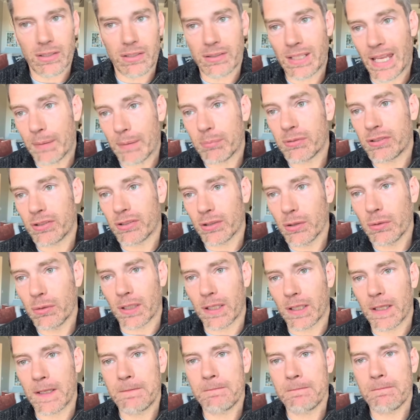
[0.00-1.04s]
That it
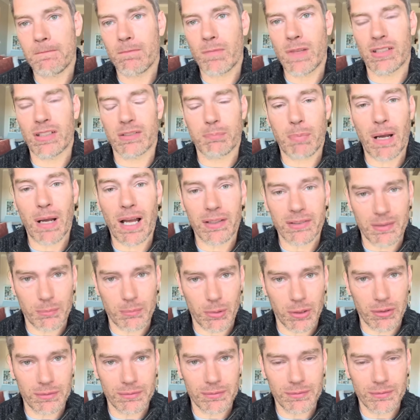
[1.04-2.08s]
absolutely is
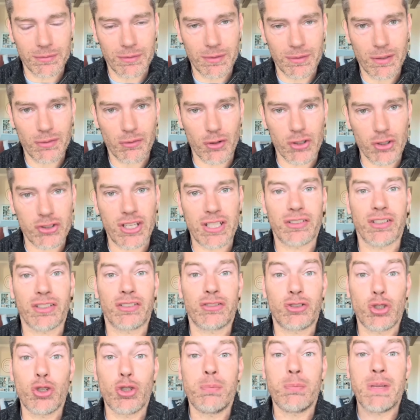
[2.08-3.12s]
possible for
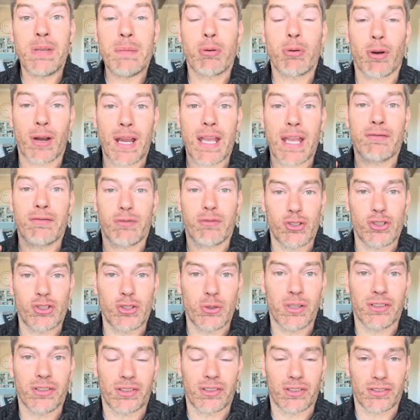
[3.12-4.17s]
Jesus to be praying
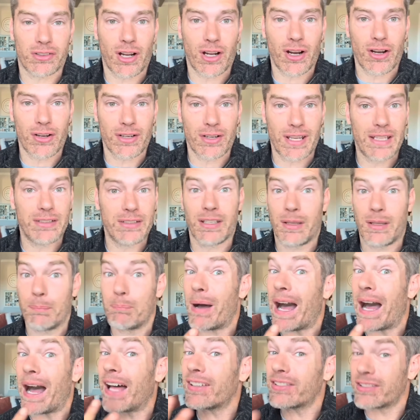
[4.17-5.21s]
for Judas's heart
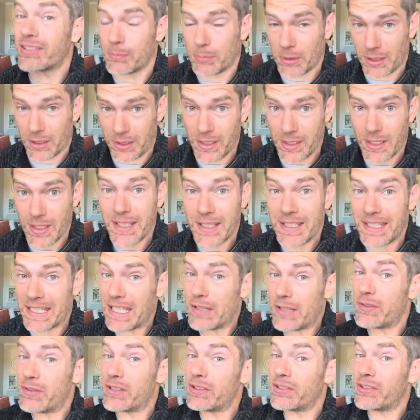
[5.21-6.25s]
and to possibly
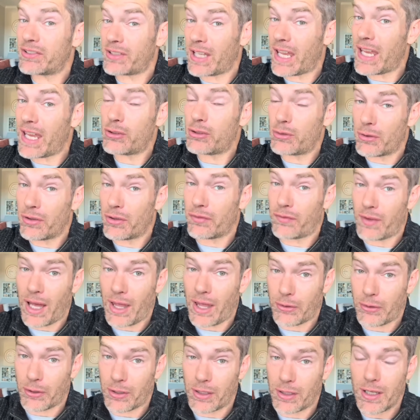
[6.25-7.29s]
even say to
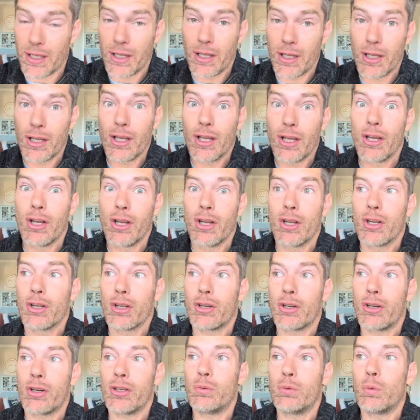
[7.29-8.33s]
the Father,
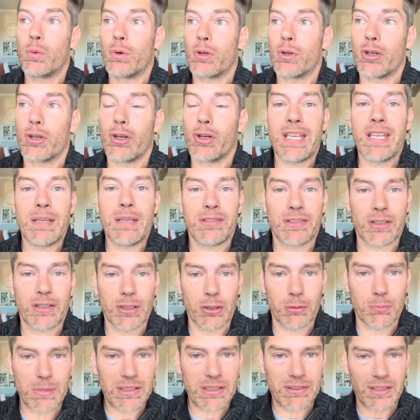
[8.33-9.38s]
could
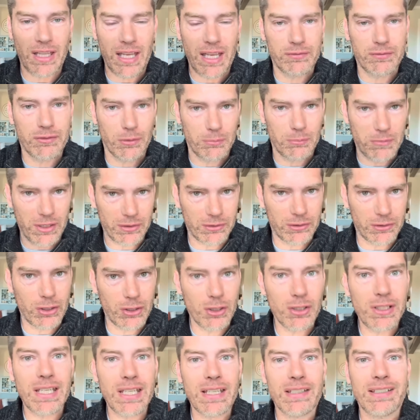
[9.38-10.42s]
he still be saved from this?